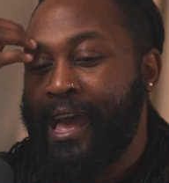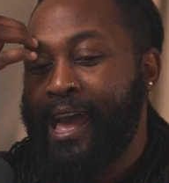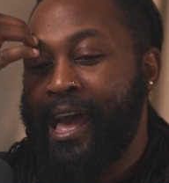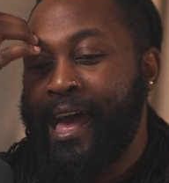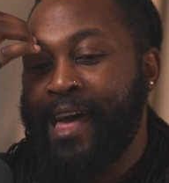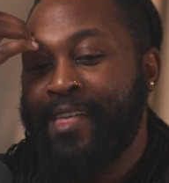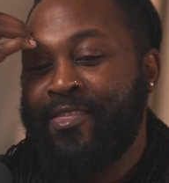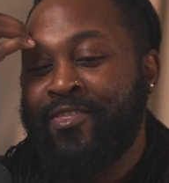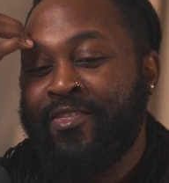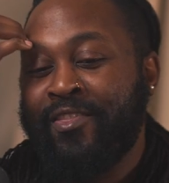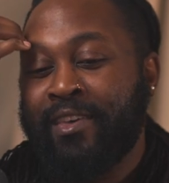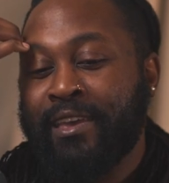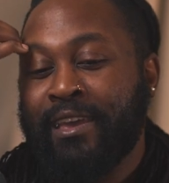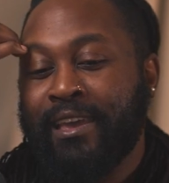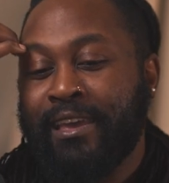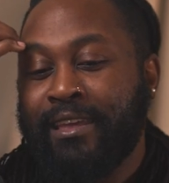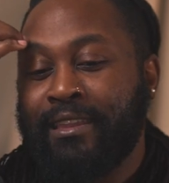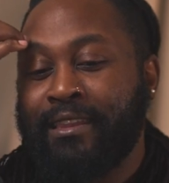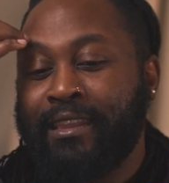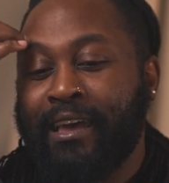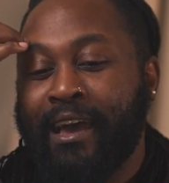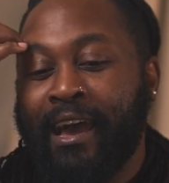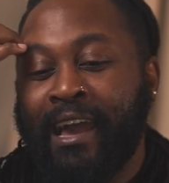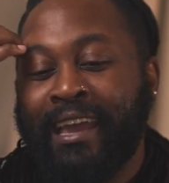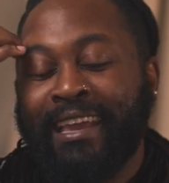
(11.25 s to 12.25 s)
And
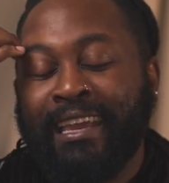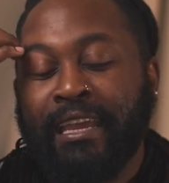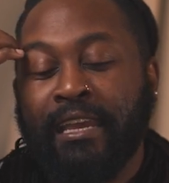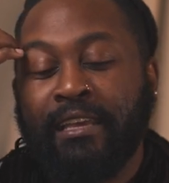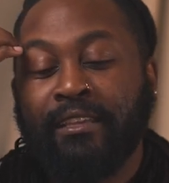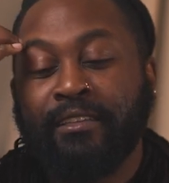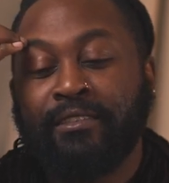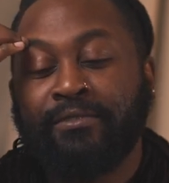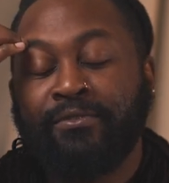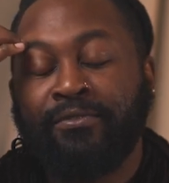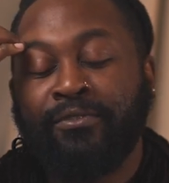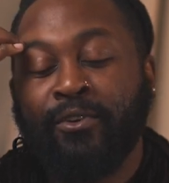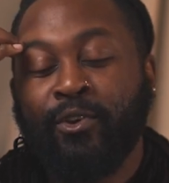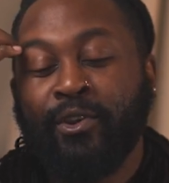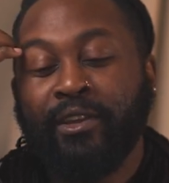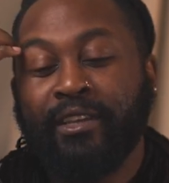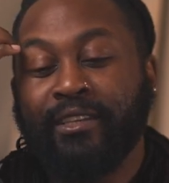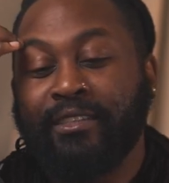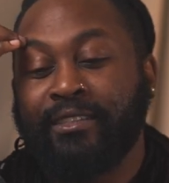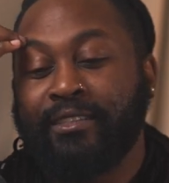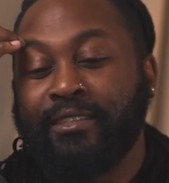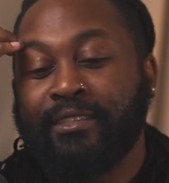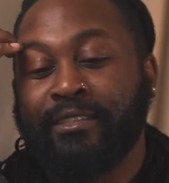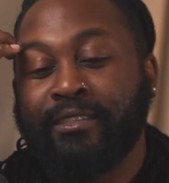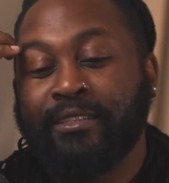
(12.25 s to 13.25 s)
then I hear this
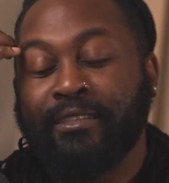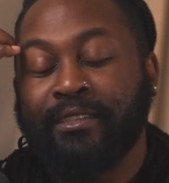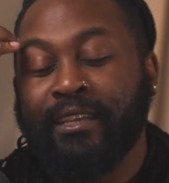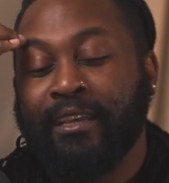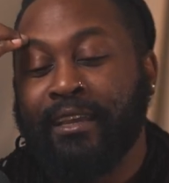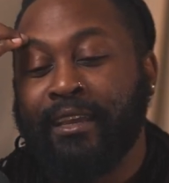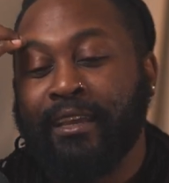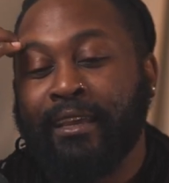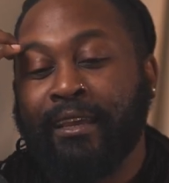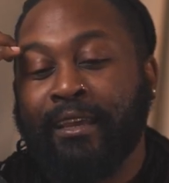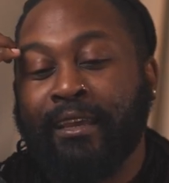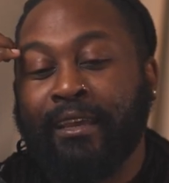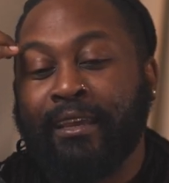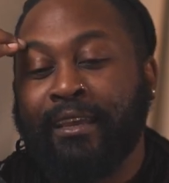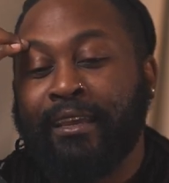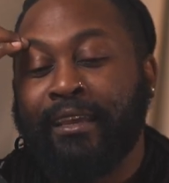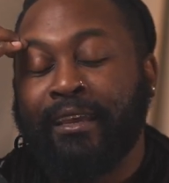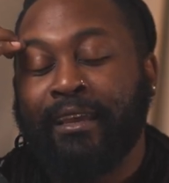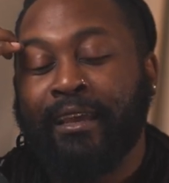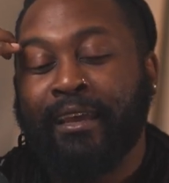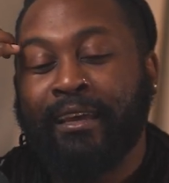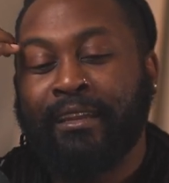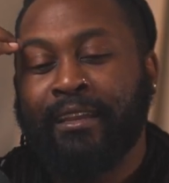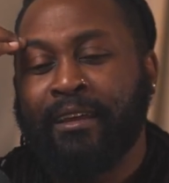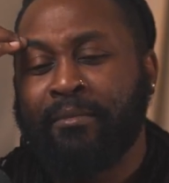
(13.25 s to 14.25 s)
voice,
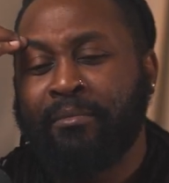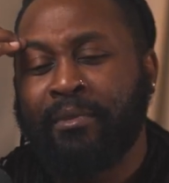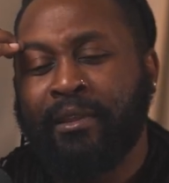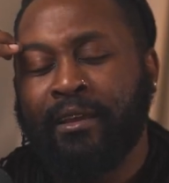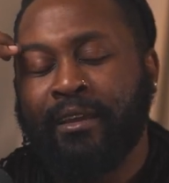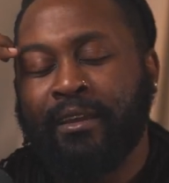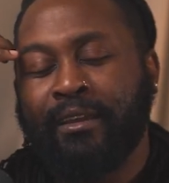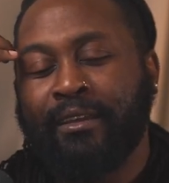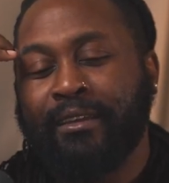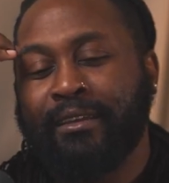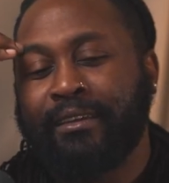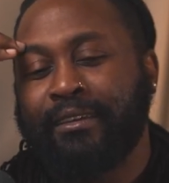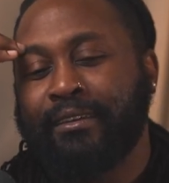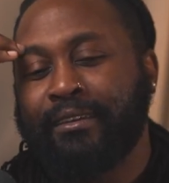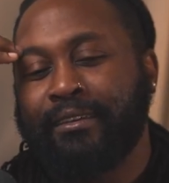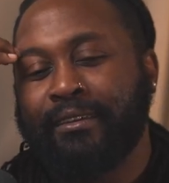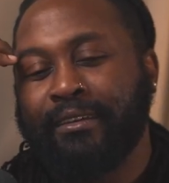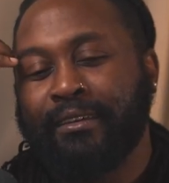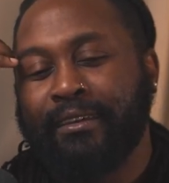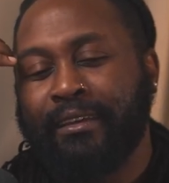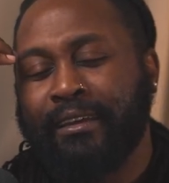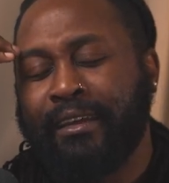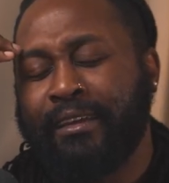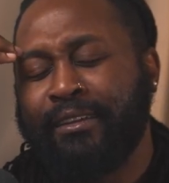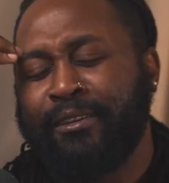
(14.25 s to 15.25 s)
and I'm like,
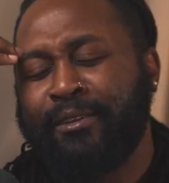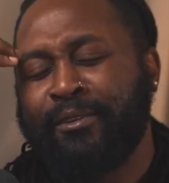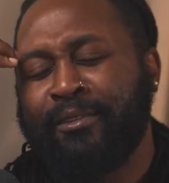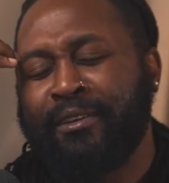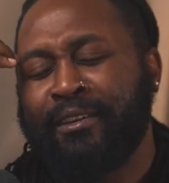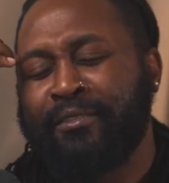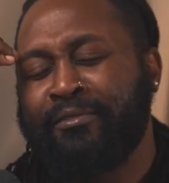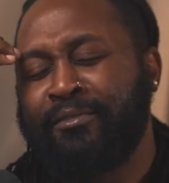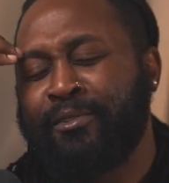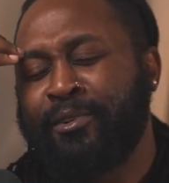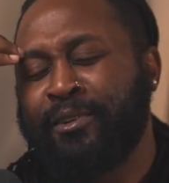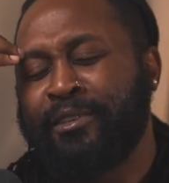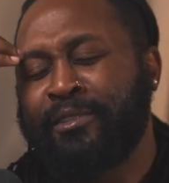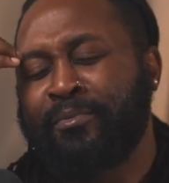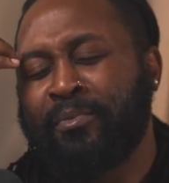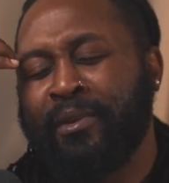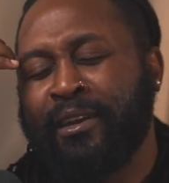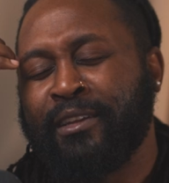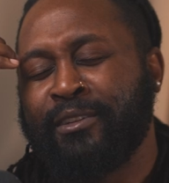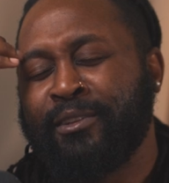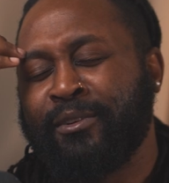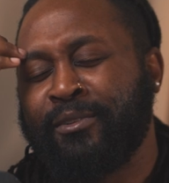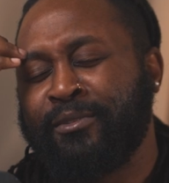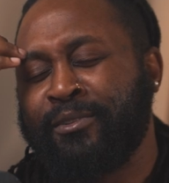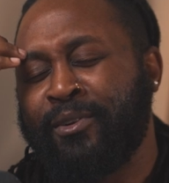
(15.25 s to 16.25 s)
I know that voice, but
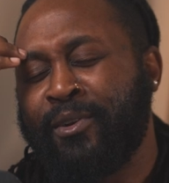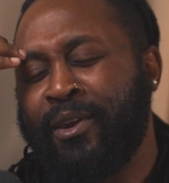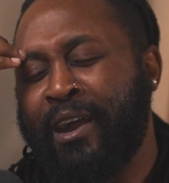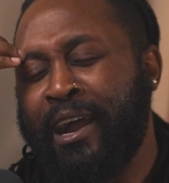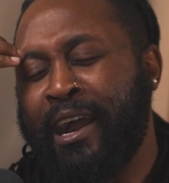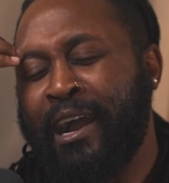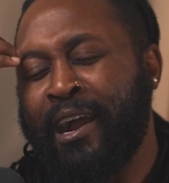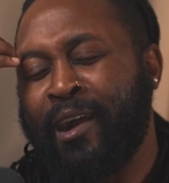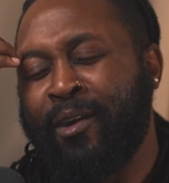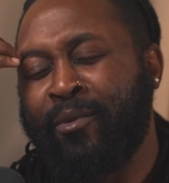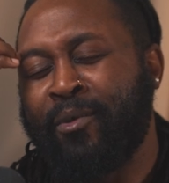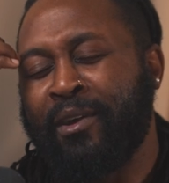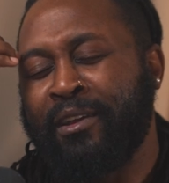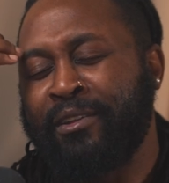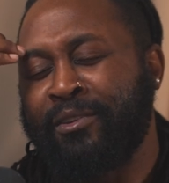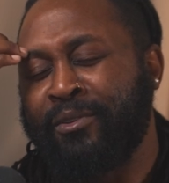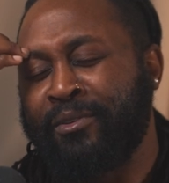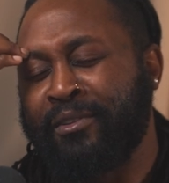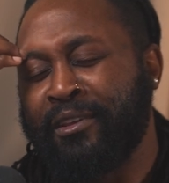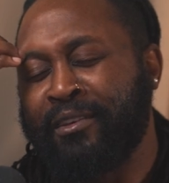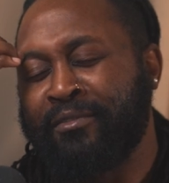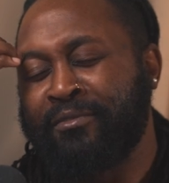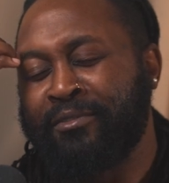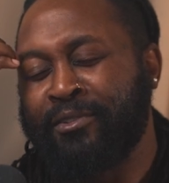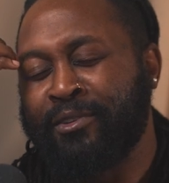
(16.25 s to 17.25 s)
I don't know how I know
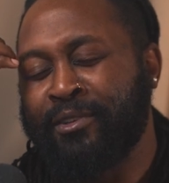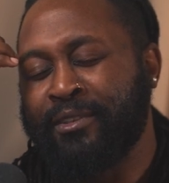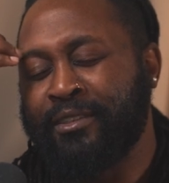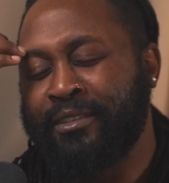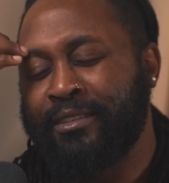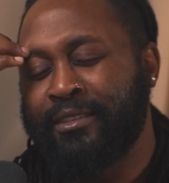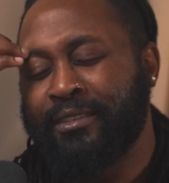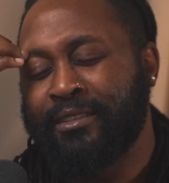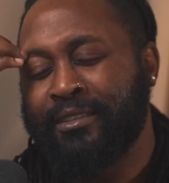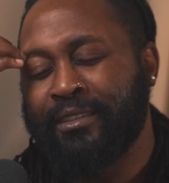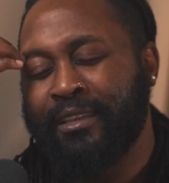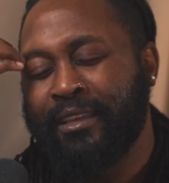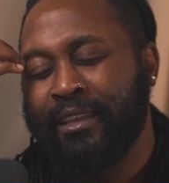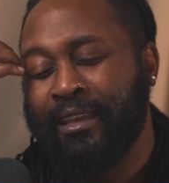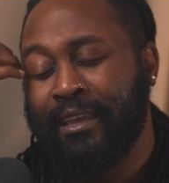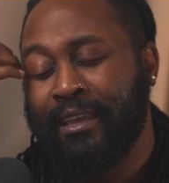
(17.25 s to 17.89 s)
that voice.